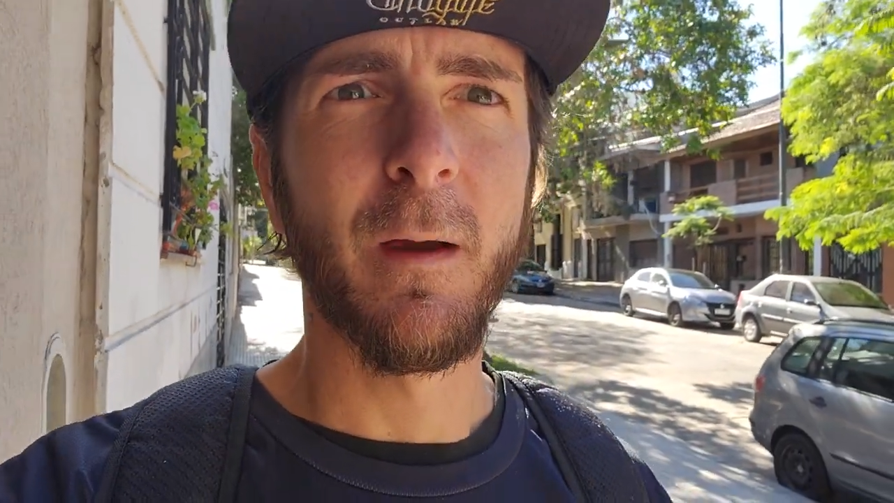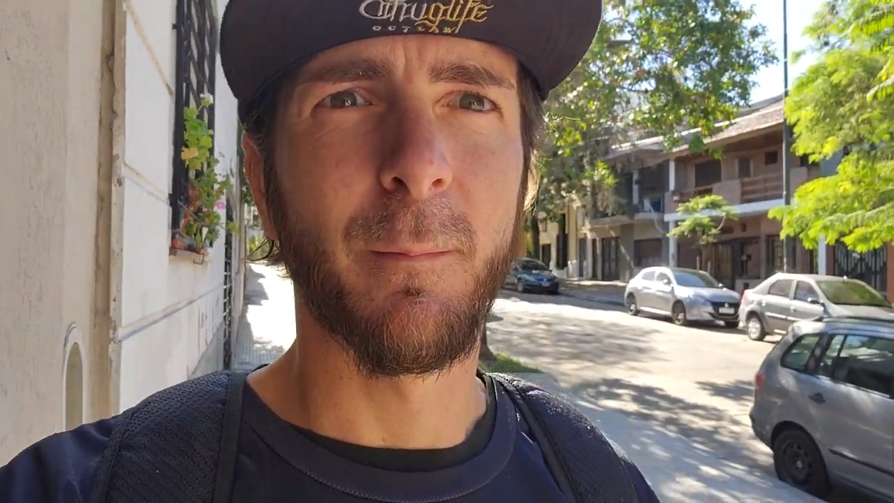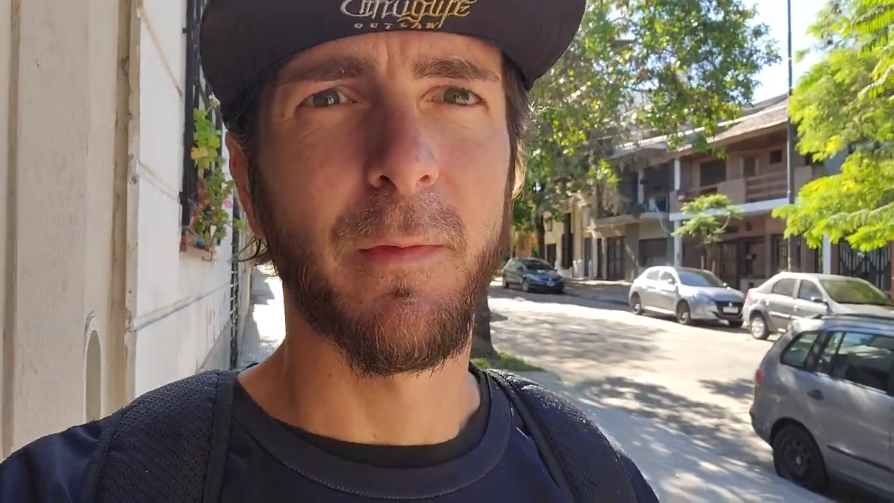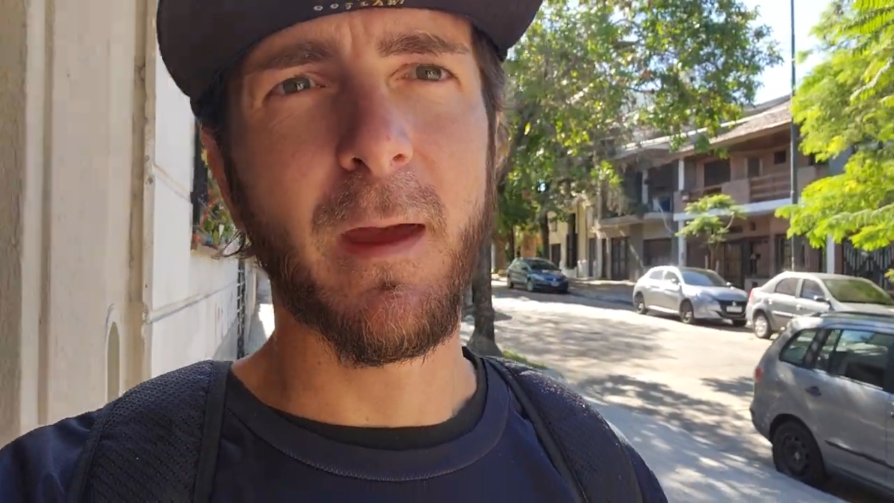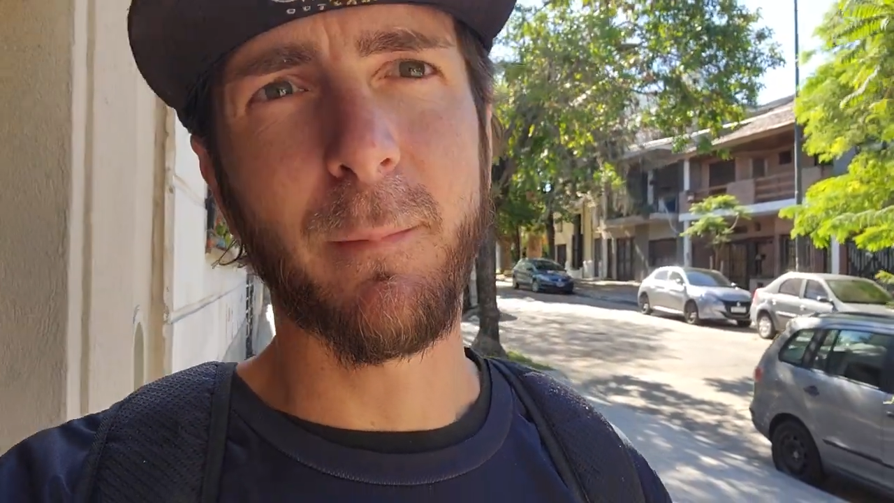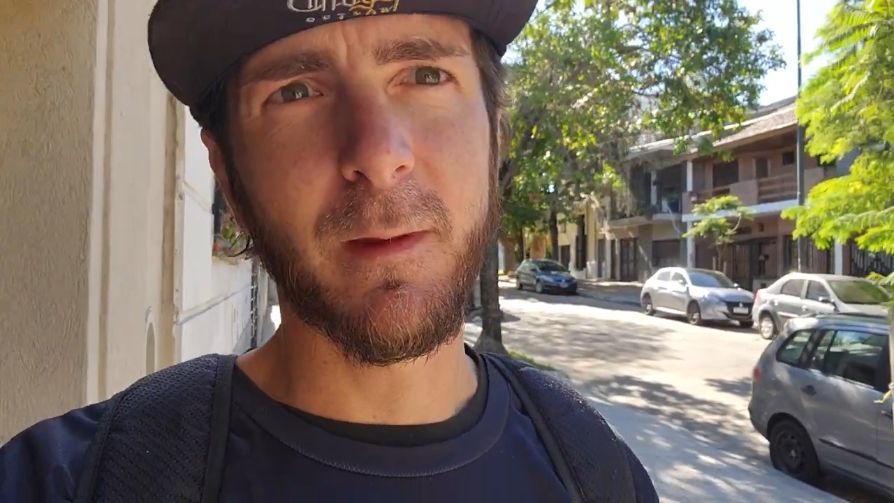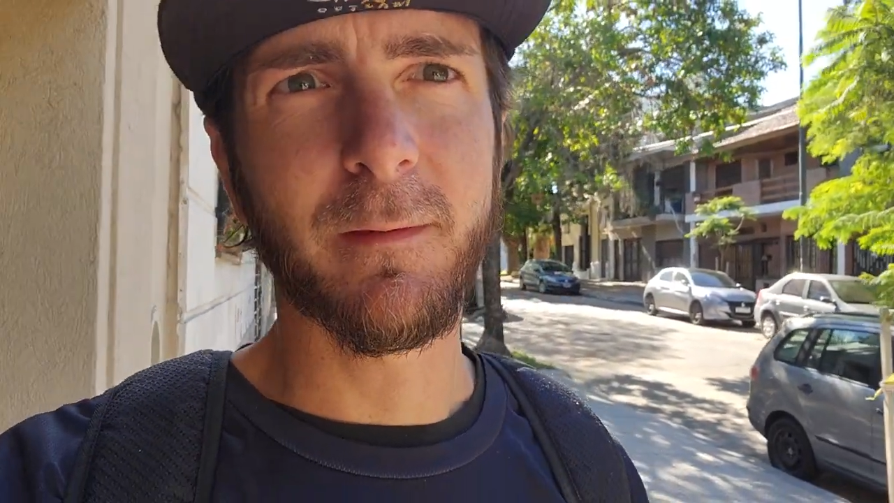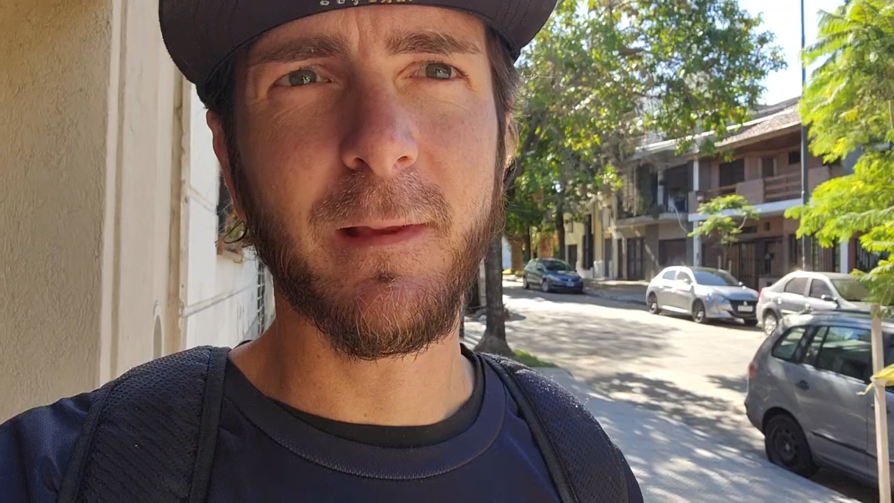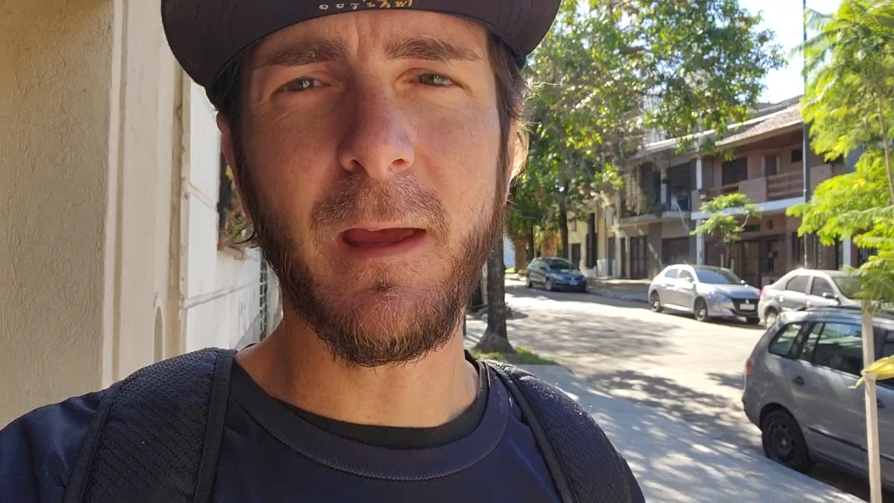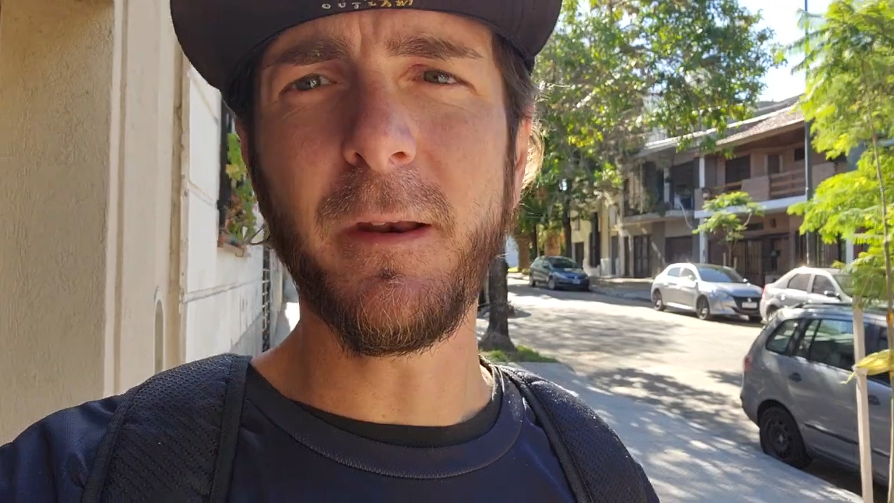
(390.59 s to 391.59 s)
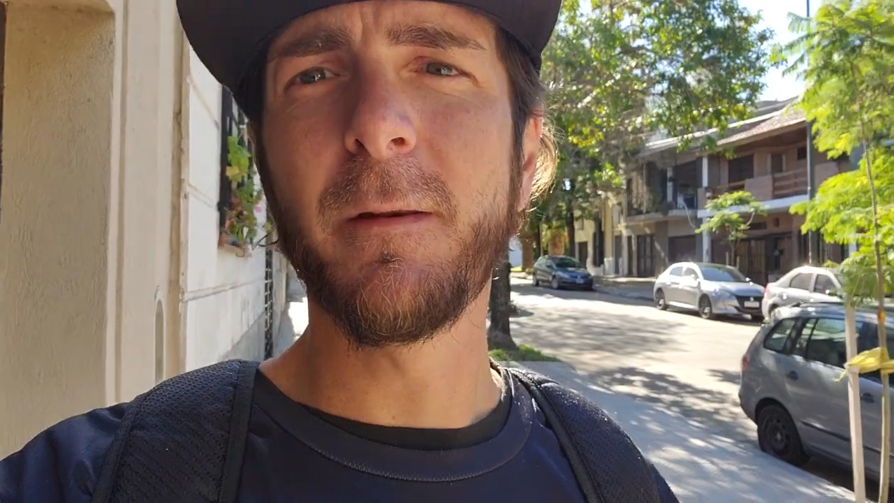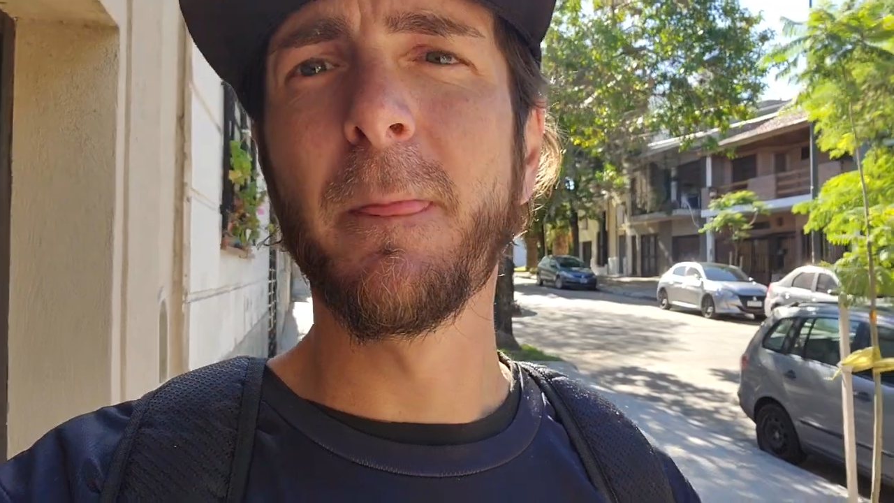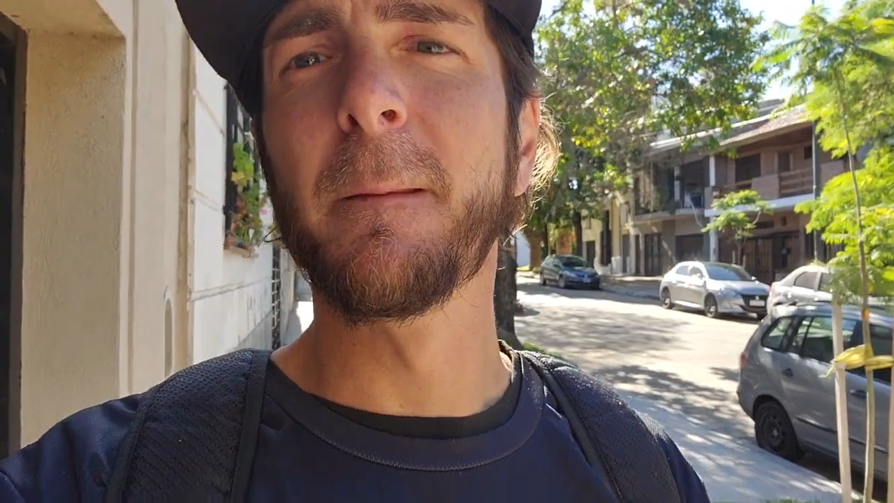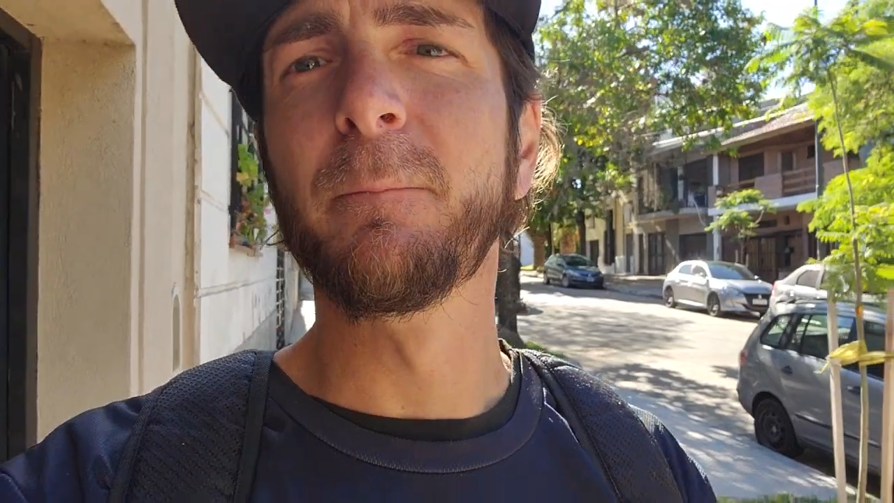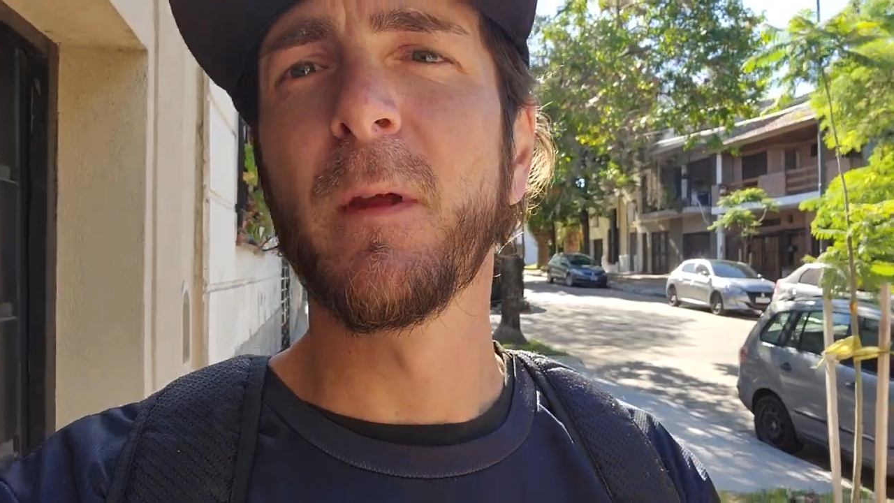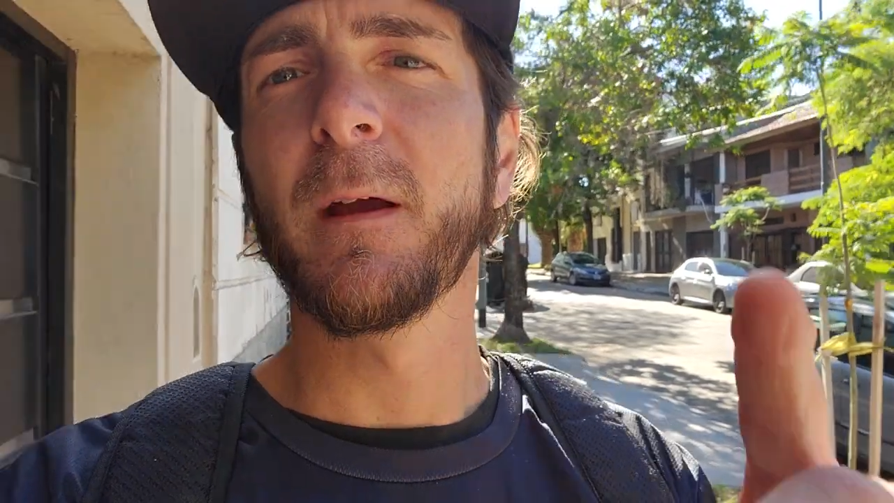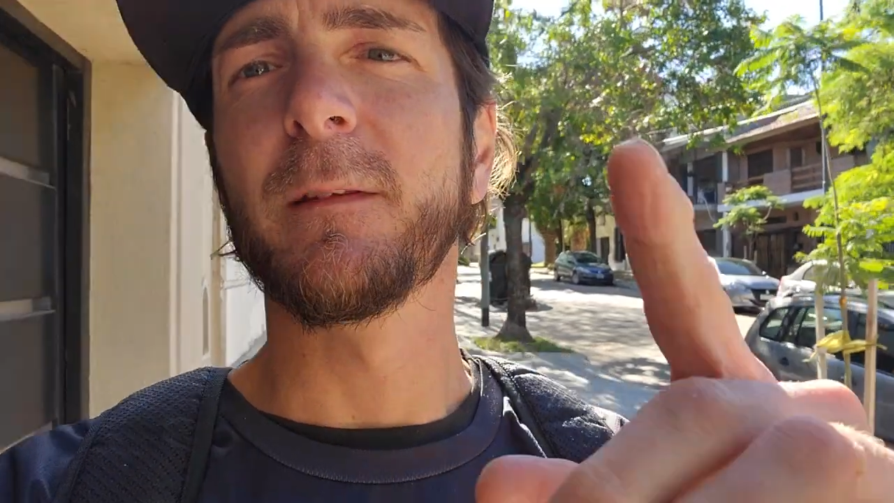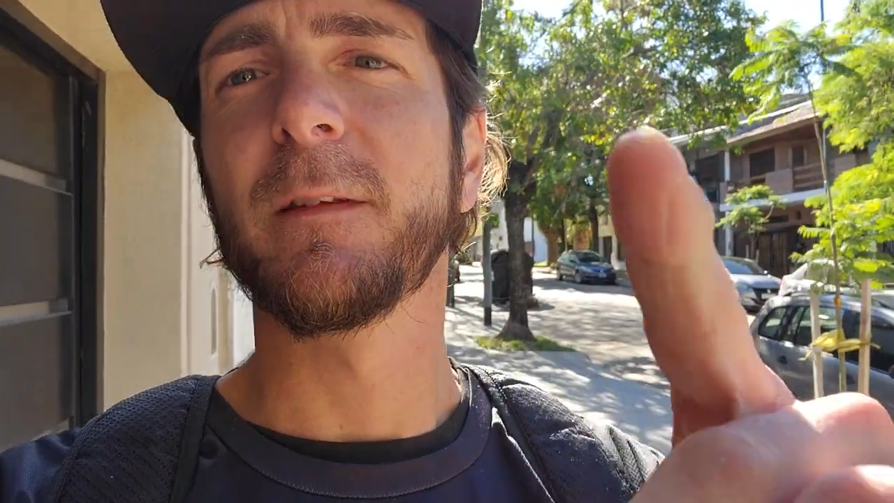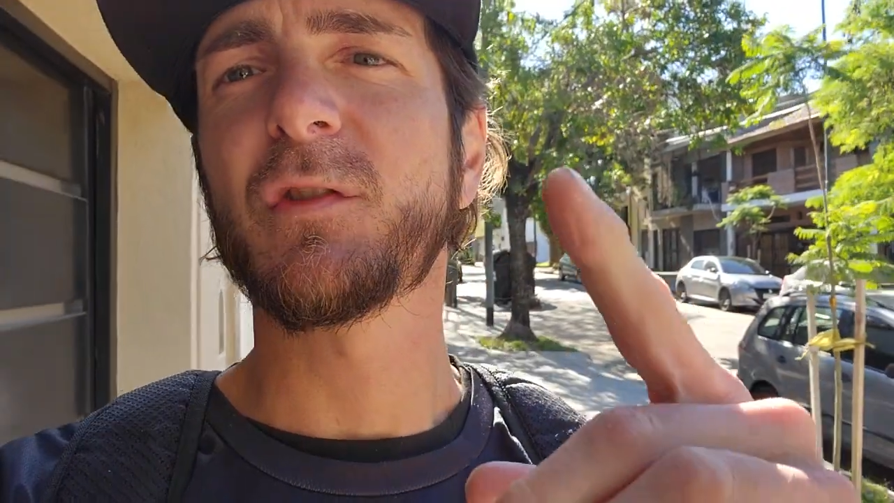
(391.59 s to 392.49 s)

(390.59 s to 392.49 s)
But that being said, this